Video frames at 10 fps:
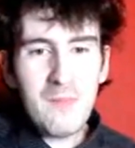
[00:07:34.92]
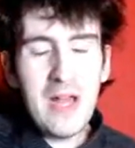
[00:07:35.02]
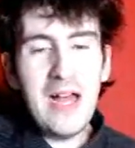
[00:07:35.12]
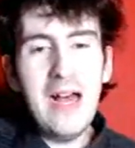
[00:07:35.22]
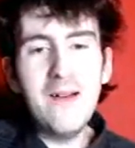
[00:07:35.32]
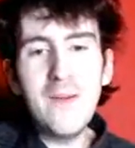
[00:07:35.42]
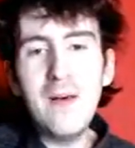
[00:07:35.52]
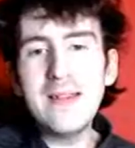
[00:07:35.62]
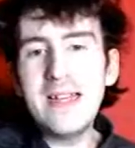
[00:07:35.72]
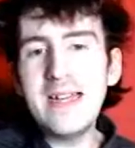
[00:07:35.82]
But
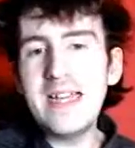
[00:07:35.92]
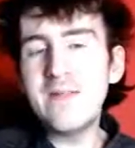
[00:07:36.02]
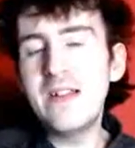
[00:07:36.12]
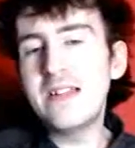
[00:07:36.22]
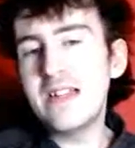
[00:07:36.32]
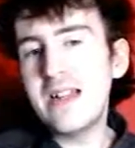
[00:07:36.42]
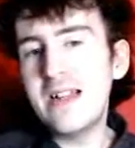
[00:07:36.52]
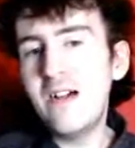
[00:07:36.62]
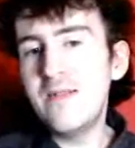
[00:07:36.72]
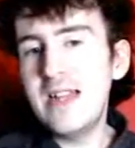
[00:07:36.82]
obviously later on, the dust
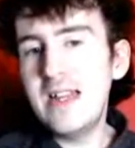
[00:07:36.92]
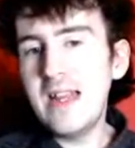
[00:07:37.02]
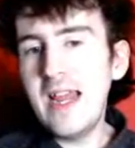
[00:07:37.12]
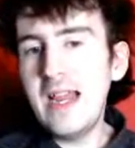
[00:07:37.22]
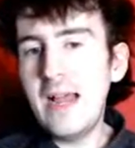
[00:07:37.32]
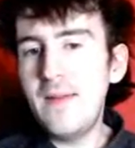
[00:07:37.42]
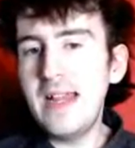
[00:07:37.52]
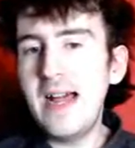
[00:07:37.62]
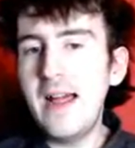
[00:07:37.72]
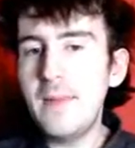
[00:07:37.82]
cannot obviously skiing. I
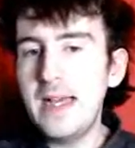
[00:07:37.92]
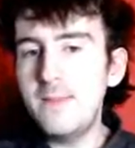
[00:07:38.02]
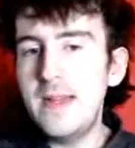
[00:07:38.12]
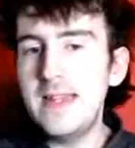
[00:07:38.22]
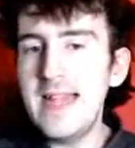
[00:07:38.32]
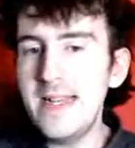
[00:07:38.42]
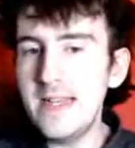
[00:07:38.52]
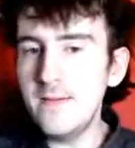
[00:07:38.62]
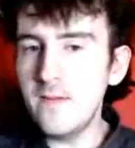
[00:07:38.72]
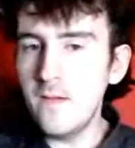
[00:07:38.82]
think Ham has been
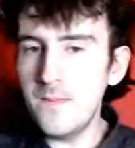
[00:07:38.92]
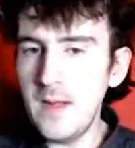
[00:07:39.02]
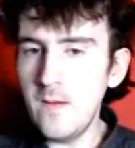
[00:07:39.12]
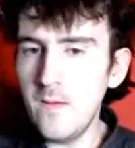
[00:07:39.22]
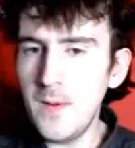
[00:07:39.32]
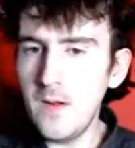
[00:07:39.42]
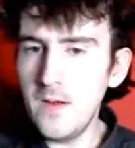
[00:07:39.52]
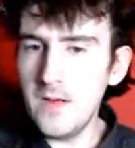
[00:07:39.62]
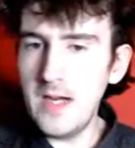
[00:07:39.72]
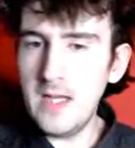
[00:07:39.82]
sent to sort of be all
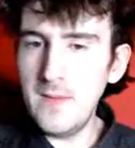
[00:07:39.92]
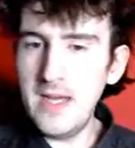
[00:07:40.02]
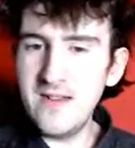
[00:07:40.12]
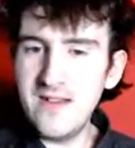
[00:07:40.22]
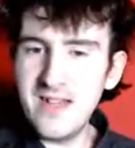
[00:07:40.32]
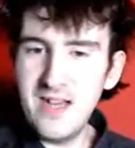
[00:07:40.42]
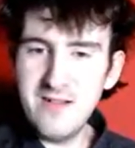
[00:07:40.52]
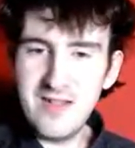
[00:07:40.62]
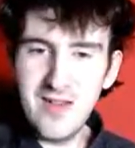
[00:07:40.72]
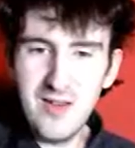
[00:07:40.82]
apologised, but it doesn't
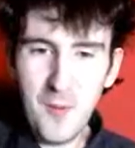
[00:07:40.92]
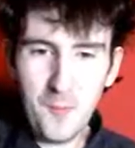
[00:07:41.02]
go to.